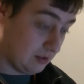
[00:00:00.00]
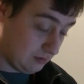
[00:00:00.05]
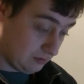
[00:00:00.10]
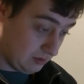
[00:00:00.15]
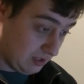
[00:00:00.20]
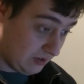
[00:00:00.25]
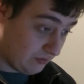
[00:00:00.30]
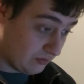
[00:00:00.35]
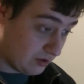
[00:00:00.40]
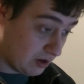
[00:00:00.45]

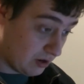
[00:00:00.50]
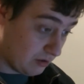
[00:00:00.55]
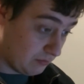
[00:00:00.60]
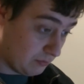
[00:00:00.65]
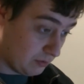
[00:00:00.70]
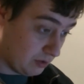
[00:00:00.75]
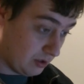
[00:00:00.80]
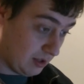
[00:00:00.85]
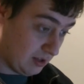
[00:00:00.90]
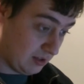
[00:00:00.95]
even
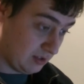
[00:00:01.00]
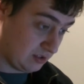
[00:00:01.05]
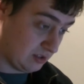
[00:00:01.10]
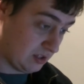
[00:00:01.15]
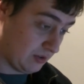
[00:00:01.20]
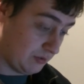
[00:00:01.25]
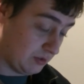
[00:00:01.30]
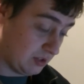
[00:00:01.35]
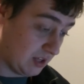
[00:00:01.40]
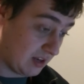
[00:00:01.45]
though
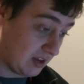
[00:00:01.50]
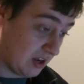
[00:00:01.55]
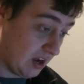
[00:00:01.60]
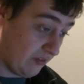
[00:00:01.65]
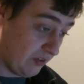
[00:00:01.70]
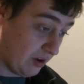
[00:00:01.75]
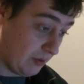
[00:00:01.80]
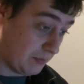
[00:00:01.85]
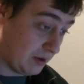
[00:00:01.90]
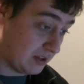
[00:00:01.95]
someone like
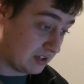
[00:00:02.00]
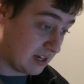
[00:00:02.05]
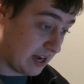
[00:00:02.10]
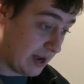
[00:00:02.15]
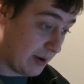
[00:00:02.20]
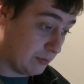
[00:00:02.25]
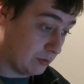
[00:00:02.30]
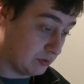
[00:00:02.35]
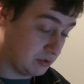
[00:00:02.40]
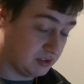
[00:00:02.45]
Javier
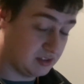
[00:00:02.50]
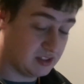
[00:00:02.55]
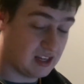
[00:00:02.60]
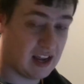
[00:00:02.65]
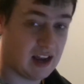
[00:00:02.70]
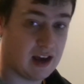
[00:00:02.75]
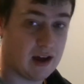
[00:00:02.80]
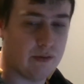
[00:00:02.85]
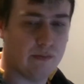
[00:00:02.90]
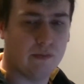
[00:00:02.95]
Bardem or
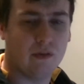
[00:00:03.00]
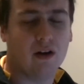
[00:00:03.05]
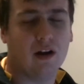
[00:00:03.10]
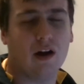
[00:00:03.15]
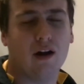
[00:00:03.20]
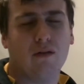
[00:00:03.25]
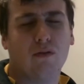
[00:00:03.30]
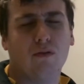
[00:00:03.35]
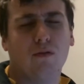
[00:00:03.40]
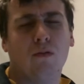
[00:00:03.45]
Zendaya
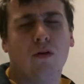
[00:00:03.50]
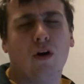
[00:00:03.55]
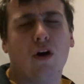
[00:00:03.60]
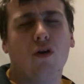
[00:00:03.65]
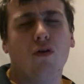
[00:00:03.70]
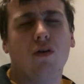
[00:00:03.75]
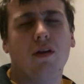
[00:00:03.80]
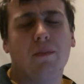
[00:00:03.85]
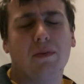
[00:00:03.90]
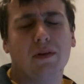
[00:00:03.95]
will
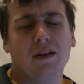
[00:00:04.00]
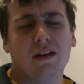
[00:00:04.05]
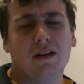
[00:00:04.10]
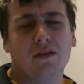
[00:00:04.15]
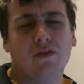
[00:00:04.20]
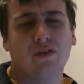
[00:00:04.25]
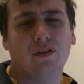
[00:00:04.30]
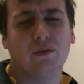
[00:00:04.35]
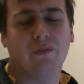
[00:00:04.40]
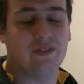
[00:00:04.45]
only appear in
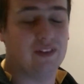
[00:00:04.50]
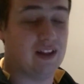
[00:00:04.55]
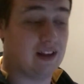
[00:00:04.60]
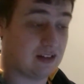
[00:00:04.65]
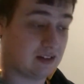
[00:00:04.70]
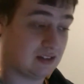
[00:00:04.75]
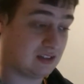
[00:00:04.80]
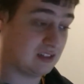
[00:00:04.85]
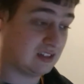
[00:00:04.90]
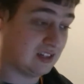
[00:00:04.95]
film for
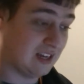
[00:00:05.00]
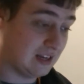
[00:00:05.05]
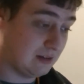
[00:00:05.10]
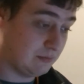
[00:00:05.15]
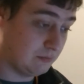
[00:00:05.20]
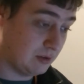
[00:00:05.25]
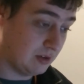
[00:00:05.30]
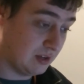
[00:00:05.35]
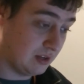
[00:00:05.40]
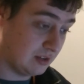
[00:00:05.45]
like 10
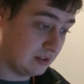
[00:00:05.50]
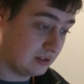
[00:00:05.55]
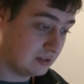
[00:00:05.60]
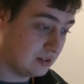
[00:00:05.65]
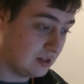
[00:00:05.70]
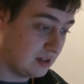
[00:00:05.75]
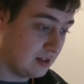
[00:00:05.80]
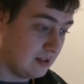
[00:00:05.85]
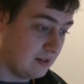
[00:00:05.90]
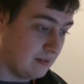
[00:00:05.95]
minutes,
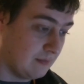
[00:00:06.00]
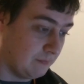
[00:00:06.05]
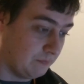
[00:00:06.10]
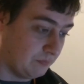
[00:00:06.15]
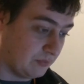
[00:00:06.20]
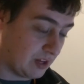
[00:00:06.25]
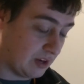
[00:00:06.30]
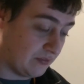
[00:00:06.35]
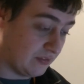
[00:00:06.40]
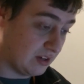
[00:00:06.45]

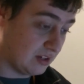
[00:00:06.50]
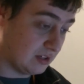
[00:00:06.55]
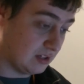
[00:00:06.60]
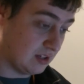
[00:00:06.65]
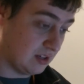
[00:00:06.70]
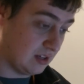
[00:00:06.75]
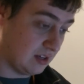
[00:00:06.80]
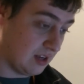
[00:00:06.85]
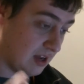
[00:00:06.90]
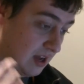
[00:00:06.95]
I think
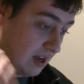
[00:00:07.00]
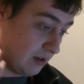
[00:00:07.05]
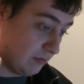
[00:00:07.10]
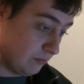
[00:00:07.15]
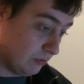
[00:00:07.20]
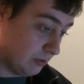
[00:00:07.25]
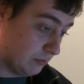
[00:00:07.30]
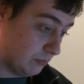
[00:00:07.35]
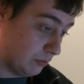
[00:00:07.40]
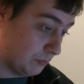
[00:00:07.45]
one of
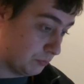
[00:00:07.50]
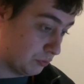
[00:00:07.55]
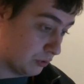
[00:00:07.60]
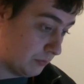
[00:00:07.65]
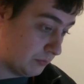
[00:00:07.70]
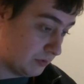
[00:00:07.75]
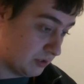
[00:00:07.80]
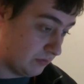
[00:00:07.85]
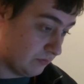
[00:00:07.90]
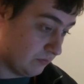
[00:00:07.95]
the more
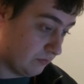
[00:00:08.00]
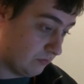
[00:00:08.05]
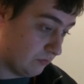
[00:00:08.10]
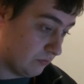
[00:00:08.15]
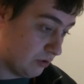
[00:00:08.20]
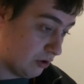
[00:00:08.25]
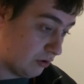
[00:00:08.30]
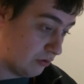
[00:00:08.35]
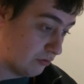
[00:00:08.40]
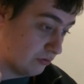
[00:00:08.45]
prominent
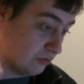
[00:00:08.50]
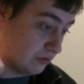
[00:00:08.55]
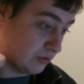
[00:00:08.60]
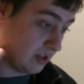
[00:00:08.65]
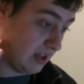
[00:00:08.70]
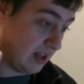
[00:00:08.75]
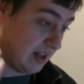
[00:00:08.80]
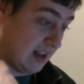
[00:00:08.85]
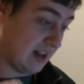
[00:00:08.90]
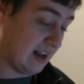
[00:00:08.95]
roles
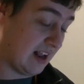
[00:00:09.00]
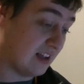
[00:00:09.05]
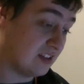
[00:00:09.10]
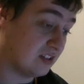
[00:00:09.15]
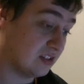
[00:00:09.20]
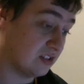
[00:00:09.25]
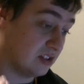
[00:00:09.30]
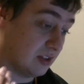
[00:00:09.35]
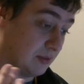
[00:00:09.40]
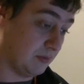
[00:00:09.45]
that
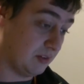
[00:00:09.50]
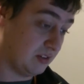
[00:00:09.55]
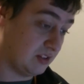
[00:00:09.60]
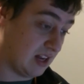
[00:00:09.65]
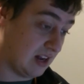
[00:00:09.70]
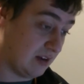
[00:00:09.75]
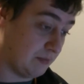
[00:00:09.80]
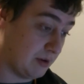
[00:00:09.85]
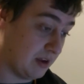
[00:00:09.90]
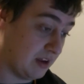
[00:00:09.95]
isn't Timothy
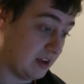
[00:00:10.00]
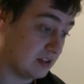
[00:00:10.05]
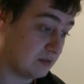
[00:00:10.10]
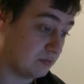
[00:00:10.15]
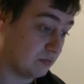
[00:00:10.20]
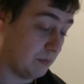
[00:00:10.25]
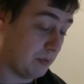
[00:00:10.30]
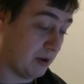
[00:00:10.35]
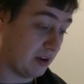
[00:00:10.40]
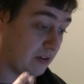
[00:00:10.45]
Chalamet is
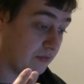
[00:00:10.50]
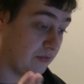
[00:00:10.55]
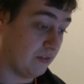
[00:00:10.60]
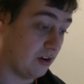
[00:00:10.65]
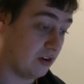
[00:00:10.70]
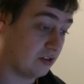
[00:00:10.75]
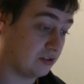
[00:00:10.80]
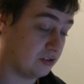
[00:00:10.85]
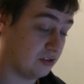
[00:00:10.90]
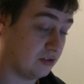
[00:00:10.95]
Rebecca
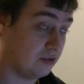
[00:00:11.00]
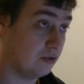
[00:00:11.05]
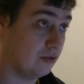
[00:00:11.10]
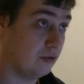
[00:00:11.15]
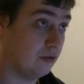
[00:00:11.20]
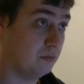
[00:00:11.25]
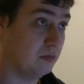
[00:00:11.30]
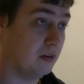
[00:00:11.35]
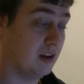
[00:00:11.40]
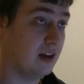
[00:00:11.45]
Ferguson,
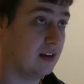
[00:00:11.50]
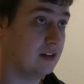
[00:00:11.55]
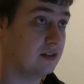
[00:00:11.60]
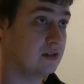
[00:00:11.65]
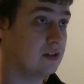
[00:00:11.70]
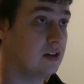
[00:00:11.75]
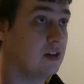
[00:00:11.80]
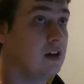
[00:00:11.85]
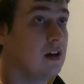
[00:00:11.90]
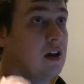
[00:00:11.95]
who
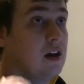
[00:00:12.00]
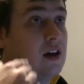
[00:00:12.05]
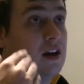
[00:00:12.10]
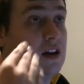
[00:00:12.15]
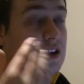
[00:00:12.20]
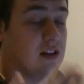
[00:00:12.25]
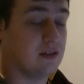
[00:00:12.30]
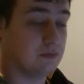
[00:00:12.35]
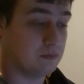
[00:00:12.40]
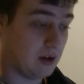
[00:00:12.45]
plays
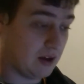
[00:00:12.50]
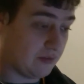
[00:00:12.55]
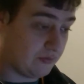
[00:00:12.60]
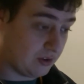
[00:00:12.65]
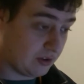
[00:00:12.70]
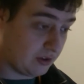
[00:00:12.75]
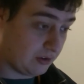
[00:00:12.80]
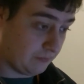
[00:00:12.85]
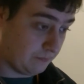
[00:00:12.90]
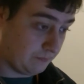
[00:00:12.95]
his
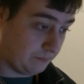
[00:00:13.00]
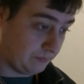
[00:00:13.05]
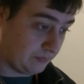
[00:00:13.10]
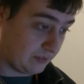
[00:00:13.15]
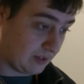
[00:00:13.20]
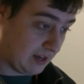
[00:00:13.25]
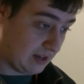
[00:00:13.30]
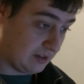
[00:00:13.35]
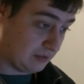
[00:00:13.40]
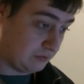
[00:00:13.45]
mother.
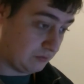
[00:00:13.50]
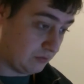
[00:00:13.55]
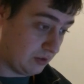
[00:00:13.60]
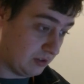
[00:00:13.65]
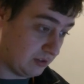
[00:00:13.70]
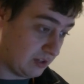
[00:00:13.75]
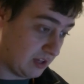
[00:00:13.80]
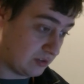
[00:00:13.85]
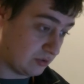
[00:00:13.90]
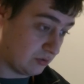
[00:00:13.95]
As
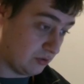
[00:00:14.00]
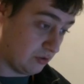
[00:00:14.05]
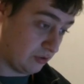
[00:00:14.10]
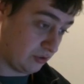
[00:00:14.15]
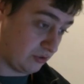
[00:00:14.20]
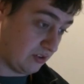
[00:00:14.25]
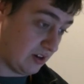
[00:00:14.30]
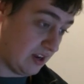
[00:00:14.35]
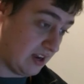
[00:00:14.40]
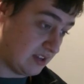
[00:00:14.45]
well, there's
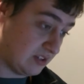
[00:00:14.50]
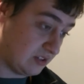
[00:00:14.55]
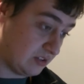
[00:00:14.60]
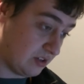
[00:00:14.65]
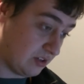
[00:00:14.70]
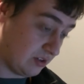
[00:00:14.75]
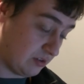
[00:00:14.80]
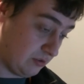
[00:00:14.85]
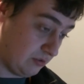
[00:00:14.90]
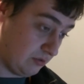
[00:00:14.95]
Oscar
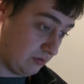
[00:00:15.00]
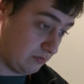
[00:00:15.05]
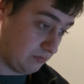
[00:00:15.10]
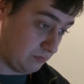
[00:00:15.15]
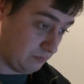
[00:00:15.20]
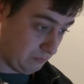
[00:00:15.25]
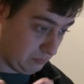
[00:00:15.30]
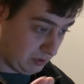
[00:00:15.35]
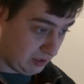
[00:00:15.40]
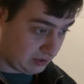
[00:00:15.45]
Isaac, who
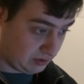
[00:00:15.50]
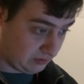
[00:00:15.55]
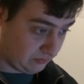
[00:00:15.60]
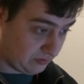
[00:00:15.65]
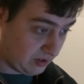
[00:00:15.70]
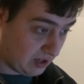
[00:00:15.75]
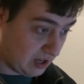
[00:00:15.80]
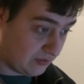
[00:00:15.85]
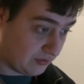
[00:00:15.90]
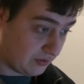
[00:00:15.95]
plays the
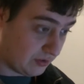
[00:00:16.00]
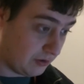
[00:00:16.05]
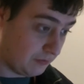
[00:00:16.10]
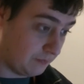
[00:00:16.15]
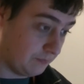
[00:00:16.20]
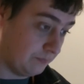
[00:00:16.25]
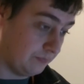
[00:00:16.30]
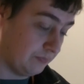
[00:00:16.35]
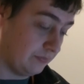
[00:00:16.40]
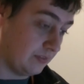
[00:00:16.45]
father.
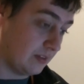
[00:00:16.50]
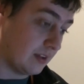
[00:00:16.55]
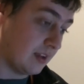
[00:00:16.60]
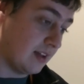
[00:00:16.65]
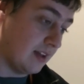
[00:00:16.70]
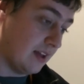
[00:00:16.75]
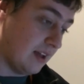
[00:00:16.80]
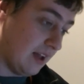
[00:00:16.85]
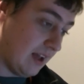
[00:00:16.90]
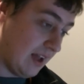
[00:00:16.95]

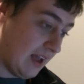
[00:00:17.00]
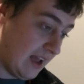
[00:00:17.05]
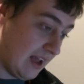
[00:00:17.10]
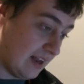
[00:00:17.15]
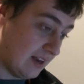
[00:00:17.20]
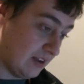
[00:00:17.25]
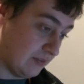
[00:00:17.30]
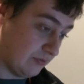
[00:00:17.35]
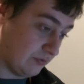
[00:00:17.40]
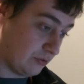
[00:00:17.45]

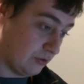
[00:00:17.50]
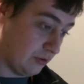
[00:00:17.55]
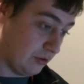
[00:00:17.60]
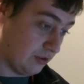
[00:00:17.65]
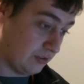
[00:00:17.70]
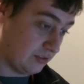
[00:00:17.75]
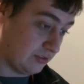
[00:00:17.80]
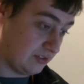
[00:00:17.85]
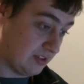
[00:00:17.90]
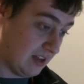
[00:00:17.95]
And of
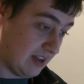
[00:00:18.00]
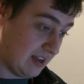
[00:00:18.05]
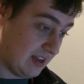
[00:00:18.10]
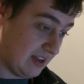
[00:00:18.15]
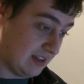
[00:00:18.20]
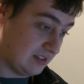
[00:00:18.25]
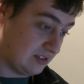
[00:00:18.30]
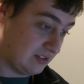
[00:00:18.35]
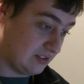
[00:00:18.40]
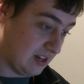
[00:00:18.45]
course,
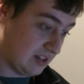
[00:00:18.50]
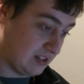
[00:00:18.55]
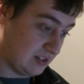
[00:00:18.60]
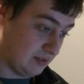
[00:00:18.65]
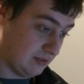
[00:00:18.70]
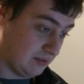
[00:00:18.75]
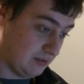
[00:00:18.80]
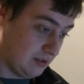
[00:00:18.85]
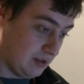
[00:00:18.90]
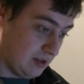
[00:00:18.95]
there's
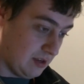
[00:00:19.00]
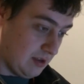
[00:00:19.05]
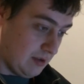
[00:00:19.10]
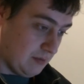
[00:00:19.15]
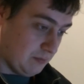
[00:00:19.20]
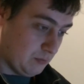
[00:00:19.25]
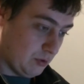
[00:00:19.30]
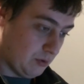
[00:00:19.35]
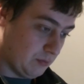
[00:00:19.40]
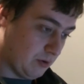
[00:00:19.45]
Jason
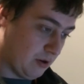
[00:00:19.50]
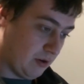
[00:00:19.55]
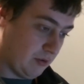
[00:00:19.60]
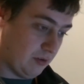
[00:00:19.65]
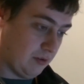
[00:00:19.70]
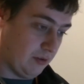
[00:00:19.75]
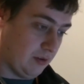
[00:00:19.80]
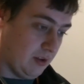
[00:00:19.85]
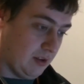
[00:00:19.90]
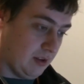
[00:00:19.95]

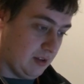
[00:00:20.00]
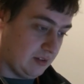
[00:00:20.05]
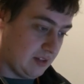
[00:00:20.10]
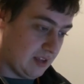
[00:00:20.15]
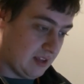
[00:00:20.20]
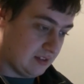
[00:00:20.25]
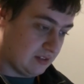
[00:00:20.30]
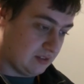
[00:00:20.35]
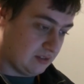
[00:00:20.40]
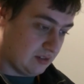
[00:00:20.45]
Momoa.
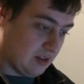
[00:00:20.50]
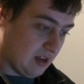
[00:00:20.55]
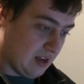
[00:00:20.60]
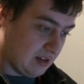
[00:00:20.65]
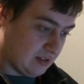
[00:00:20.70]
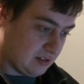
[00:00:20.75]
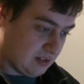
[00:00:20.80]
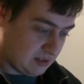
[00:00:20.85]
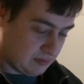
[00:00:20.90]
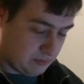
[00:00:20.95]
There's
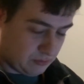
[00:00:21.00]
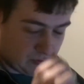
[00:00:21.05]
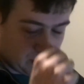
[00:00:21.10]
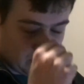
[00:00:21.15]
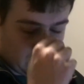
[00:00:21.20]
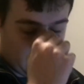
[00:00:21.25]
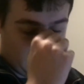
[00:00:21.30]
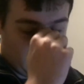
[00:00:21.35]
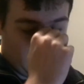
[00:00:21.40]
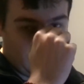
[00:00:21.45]
Jason
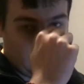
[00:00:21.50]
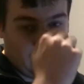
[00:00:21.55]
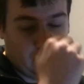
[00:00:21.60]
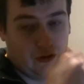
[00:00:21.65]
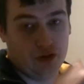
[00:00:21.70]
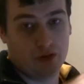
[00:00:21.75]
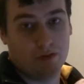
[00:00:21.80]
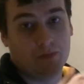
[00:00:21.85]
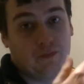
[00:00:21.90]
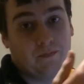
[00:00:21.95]
Momoa,
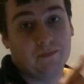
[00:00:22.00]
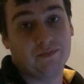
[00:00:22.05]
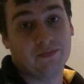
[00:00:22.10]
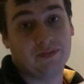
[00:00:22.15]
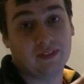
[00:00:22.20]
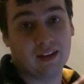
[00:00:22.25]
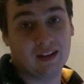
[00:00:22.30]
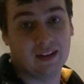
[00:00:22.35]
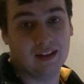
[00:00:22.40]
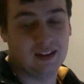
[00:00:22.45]

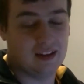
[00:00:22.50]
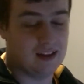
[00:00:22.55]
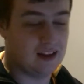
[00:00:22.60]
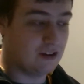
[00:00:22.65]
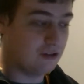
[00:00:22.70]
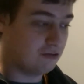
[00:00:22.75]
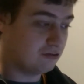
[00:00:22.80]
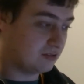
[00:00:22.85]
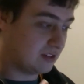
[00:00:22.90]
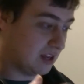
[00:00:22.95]

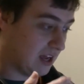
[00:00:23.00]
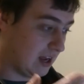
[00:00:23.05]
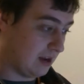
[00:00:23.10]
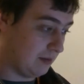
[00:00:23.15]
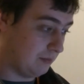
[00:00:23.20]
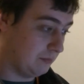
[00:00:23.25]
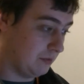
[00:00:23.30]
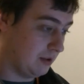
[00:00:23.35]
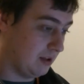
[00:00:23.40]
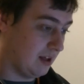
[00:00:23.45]
whose
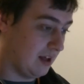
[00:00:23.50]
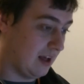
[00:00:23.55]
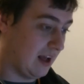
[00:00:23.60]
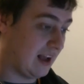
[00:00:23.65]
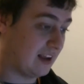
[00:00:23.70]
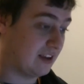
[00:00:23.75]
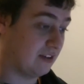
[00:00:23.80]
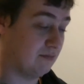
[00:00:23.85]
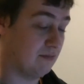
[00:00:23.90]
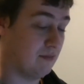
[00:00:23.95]
name
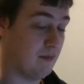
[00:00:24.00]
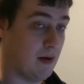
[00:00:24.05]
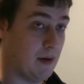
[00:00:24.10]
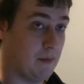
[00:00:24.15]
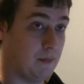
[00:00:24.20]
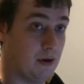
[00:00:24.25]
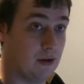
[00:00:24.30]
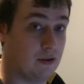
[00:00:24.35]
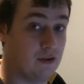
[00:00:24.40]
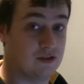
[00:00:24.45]
I can
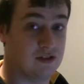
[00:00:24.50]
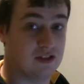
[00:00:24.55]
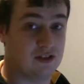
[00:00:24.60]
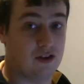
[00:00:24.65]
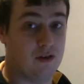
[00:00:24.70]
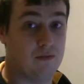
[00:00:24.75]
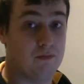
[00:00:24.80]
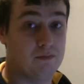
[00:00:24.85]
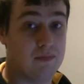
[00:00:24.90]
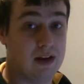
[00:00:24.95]
remember because it
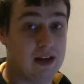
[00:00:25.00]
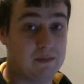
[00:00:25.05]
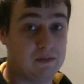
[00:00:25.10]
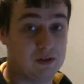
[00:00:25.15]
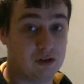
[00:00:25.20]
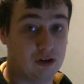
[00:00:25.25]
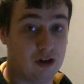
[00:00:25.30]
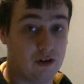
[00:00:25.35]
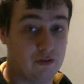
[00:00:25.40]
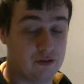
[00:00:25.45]
got memed
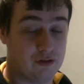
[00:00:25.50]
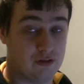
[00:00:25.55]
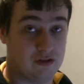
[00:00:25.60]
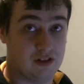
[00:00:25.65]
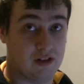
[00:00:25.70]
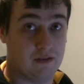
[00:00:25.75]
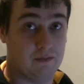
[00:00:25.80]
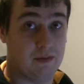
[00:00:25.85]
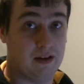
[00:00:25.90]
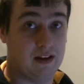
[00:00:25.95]
all over
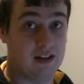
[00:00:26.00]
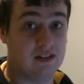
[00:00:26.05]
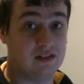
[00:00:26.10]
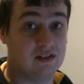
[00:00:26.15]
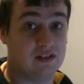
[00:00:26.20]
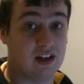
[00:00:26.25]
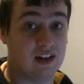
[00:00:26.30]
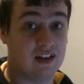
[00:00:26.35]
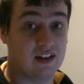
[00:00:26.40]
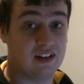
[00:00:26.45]
Twitter, being
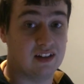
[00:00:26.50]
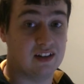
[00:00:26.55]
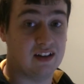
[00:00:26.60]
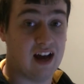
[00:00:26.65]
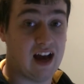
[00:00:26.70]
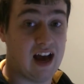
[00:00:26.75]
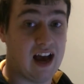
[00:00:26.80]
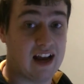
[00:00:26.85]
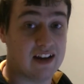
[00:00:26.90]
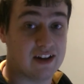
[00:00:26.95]
Duncan
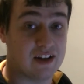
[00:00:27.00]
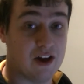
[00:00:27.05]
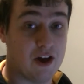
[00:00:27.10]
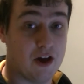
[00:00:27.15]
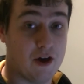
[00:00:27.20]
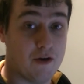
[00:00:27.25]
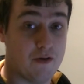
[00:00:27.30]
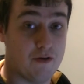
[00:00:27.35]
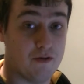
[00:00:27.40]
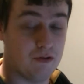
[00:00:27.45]

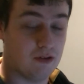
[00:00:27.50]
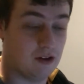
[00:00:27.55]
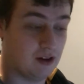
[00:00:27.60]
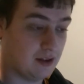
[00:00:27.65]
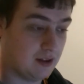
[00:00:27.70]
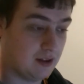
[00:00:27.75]
Idaho.